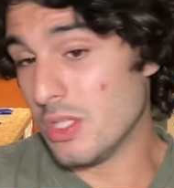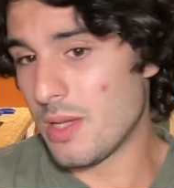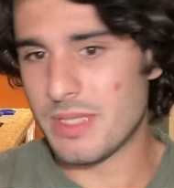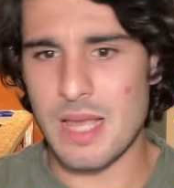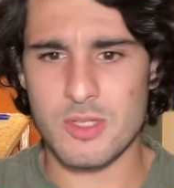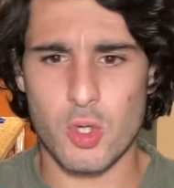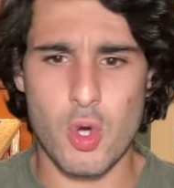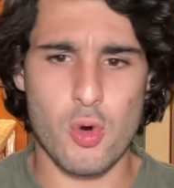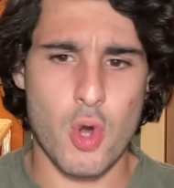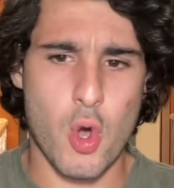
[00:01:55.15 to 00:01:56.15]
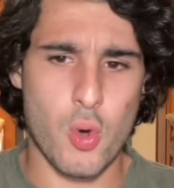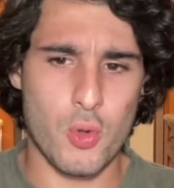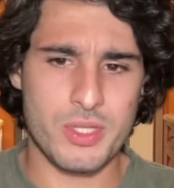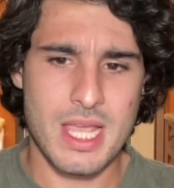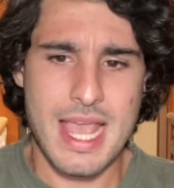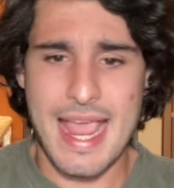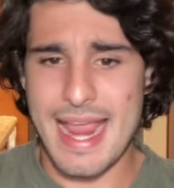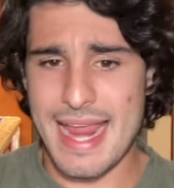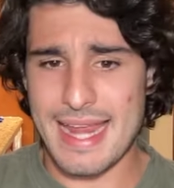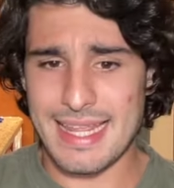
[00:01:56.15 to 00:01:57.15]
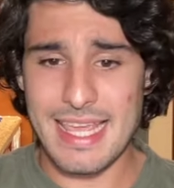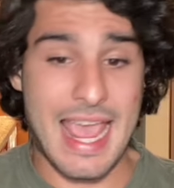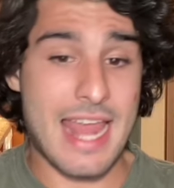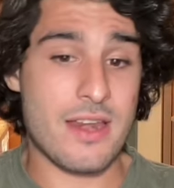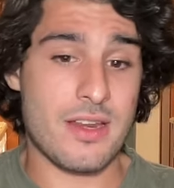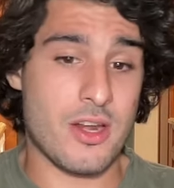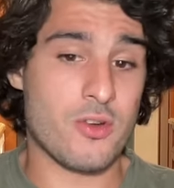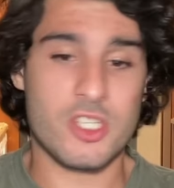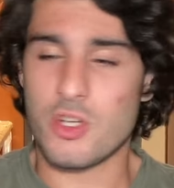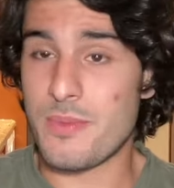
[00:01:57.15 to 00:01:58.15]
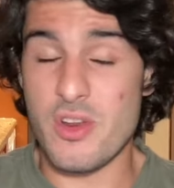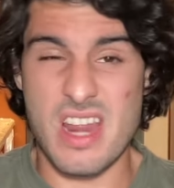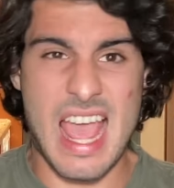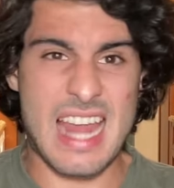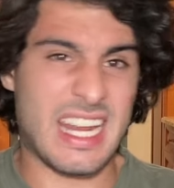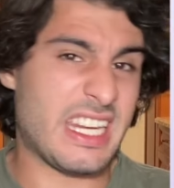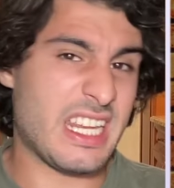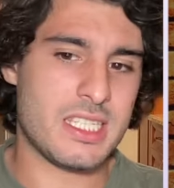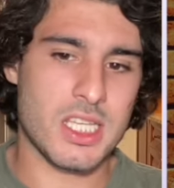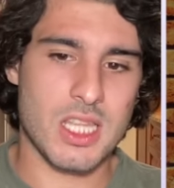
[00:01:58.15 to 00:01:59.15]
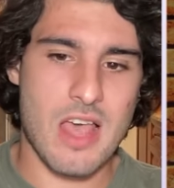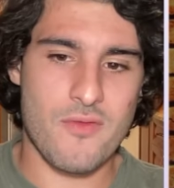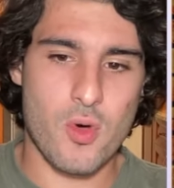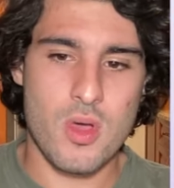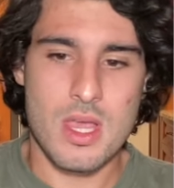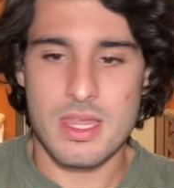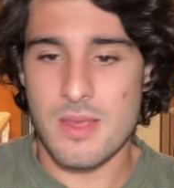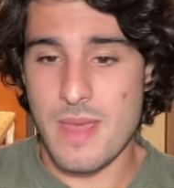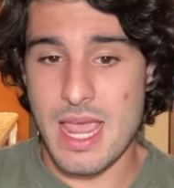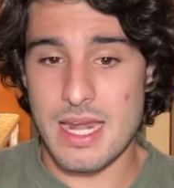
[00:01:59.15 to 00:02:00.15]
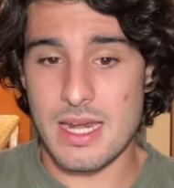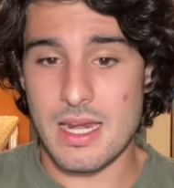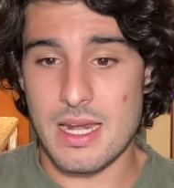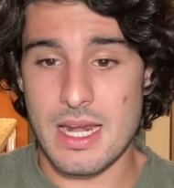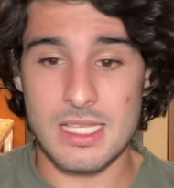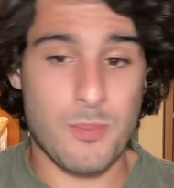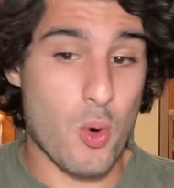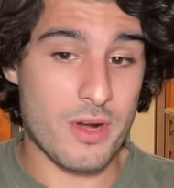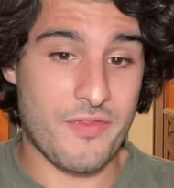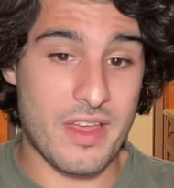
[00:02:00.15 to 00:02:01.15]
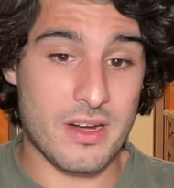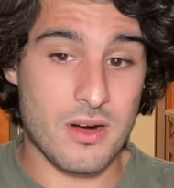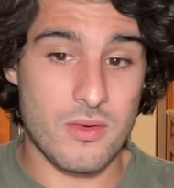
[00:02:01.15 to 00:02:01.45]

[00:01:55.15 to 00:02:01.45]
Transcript: Sometimes he'll go cold and he can, you know, distribute it at a decent level. The man is a poor defender